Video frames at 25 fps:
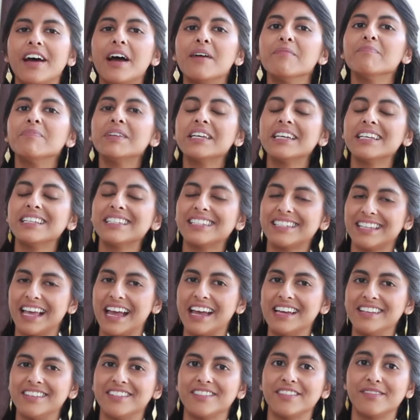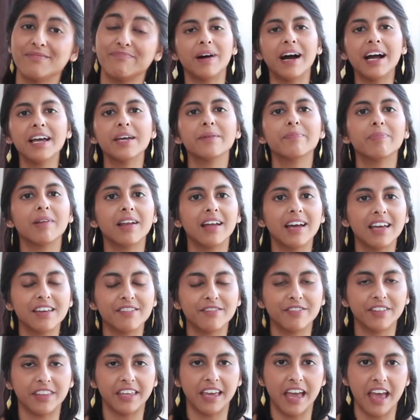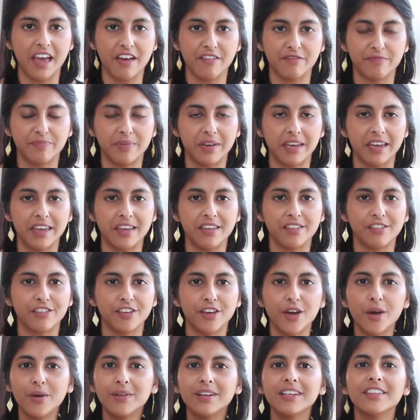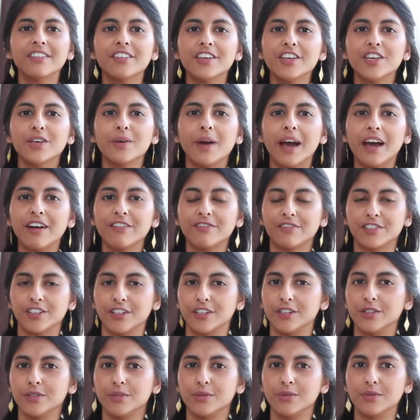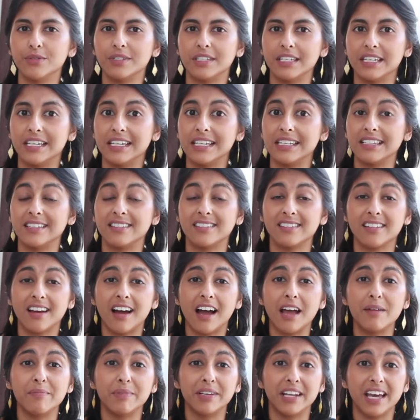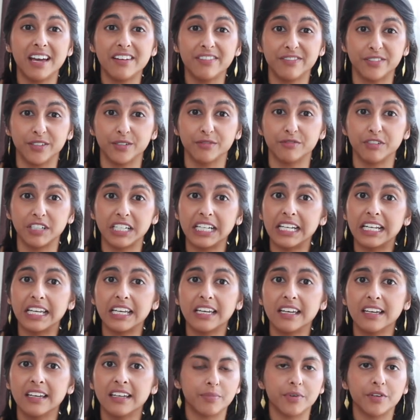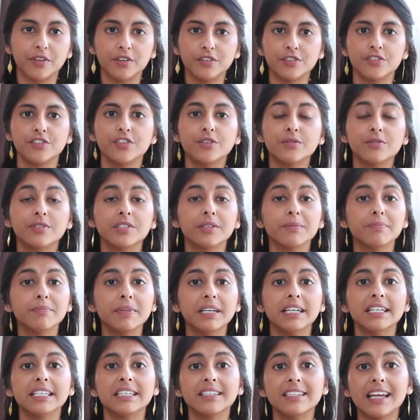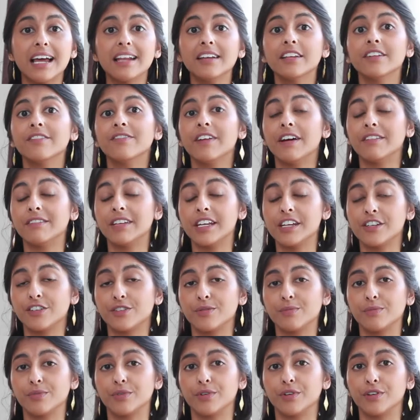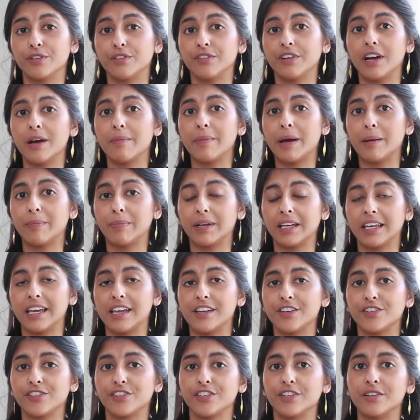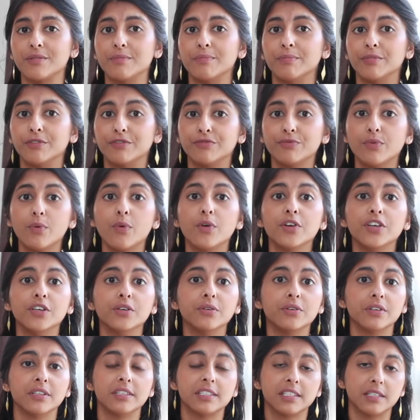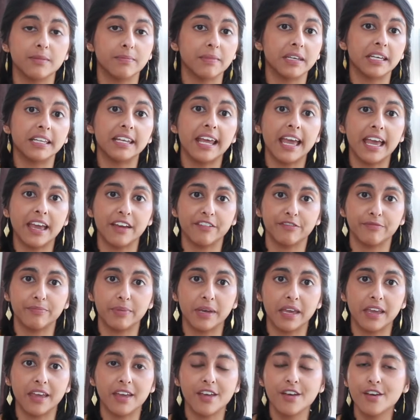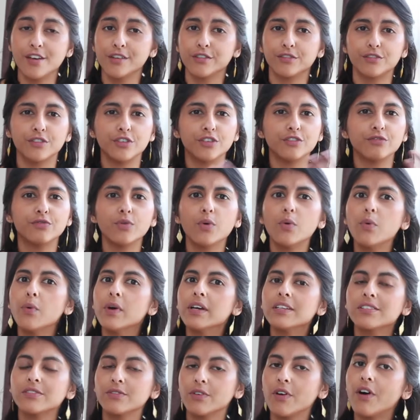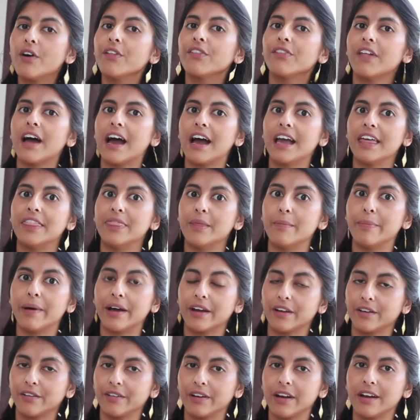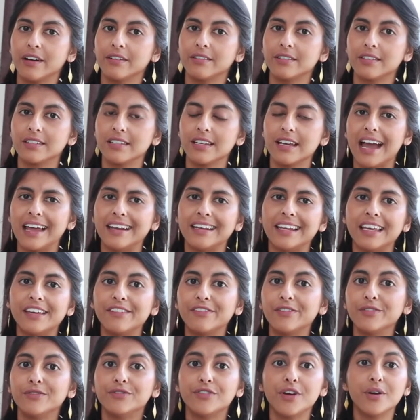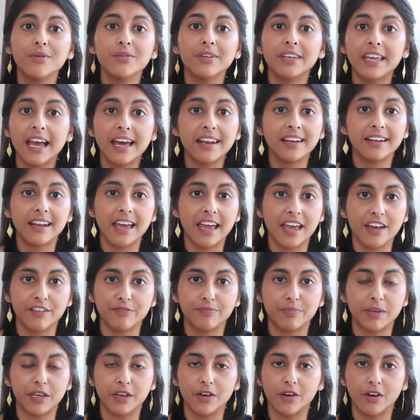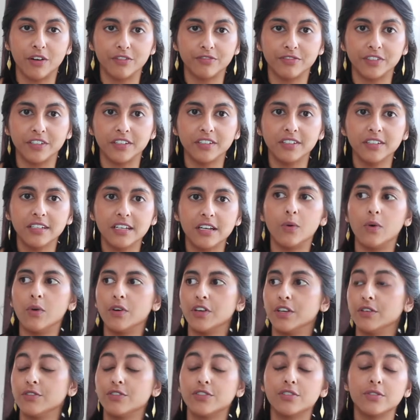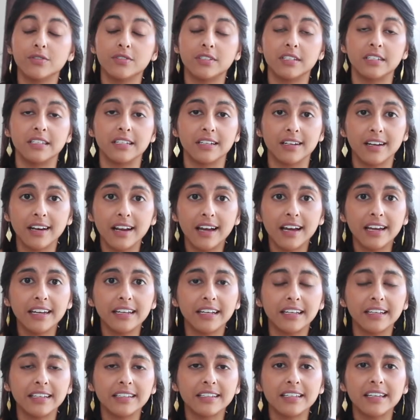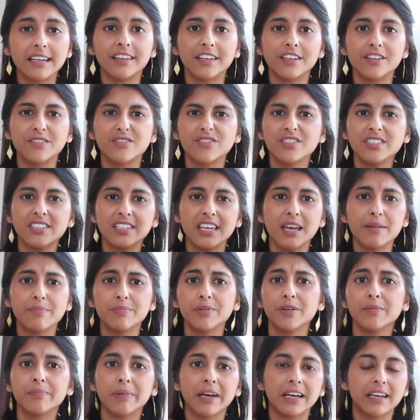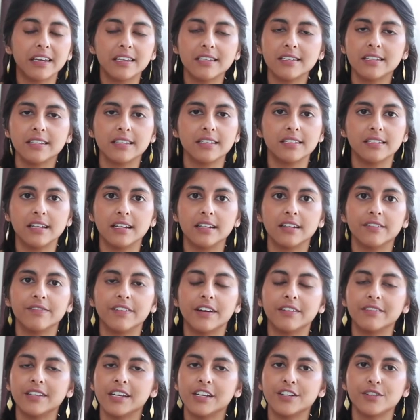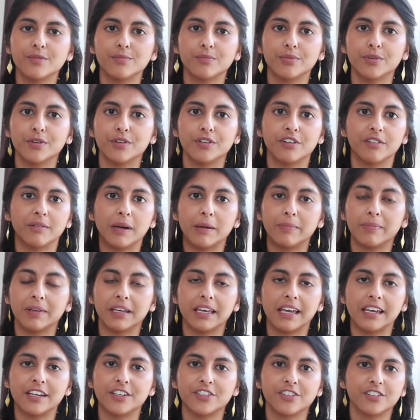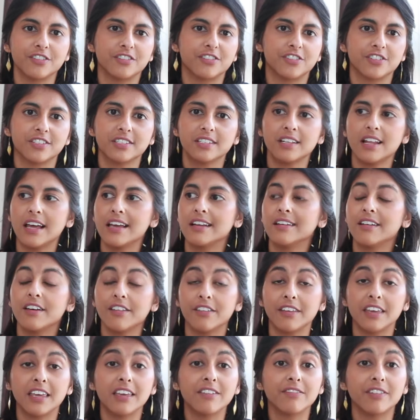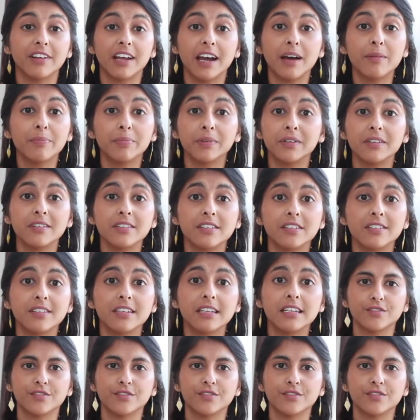That being said, by applying for the AFP, the only thing you have to lose is time and effort, really, because you submit a standard foundation program application before you can submit an AFP. So you've always got that in the background. And if you don't get an AFP offer, or you choose to decline it, then you just get put back into the standard foundation program application just like nothing even happened.